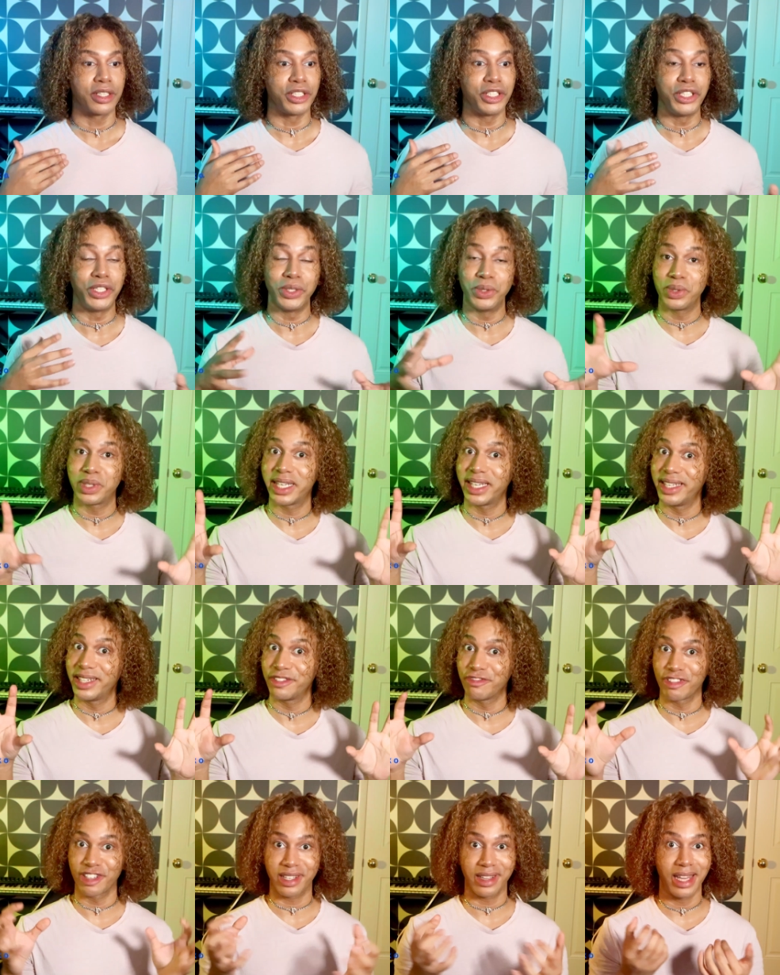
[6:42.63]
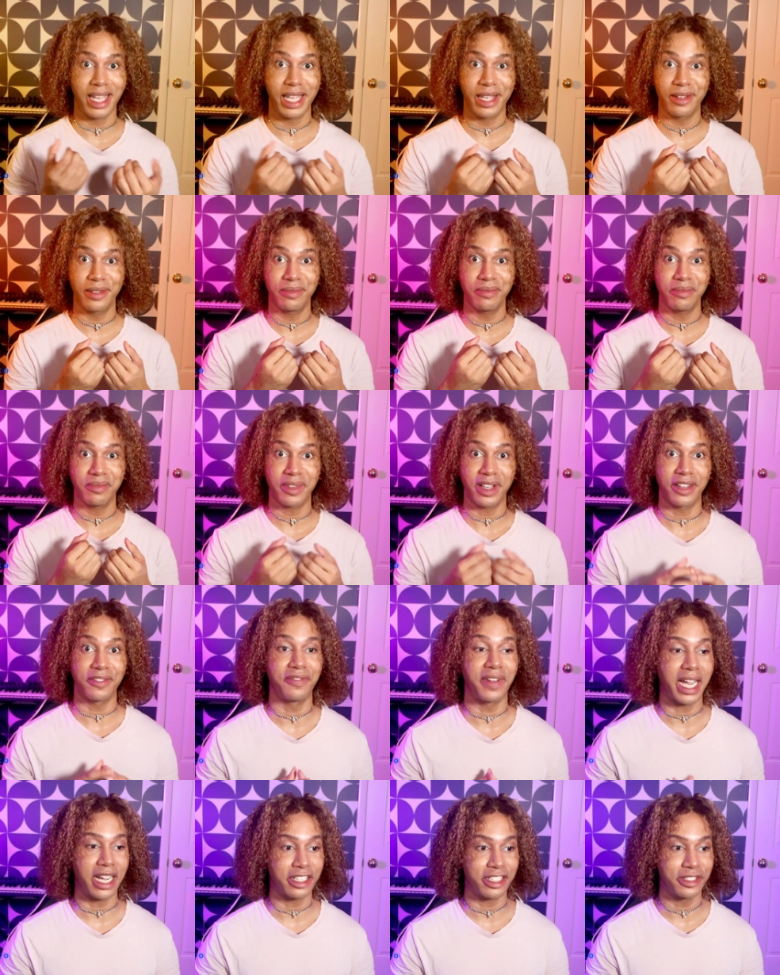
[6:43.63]
you can reclaim
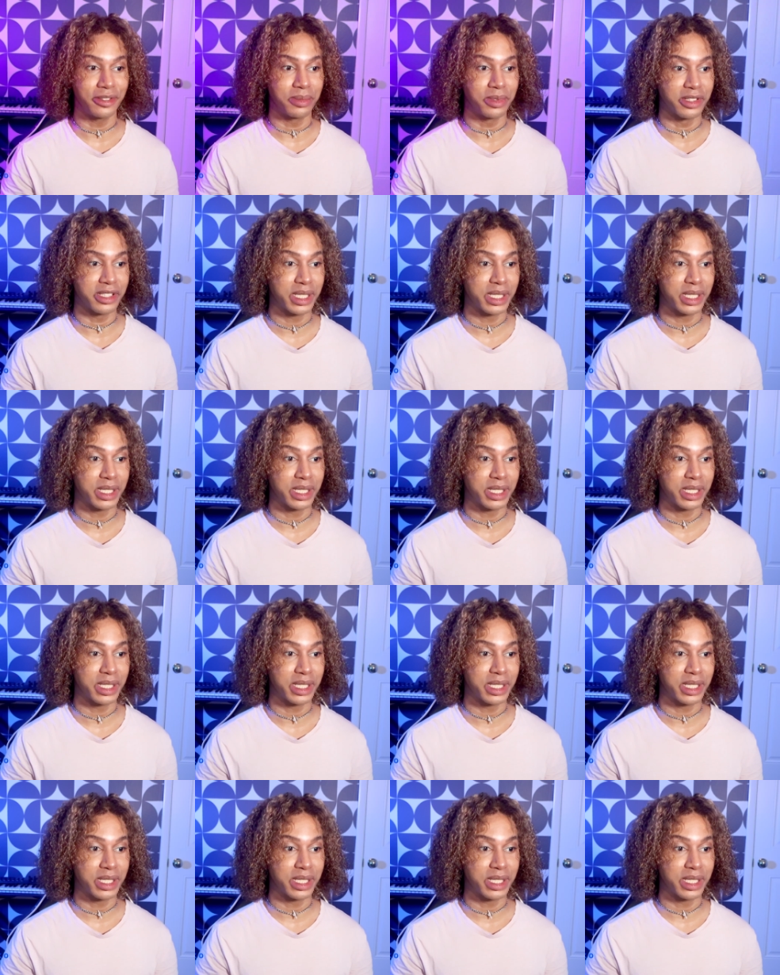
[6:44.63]
valuable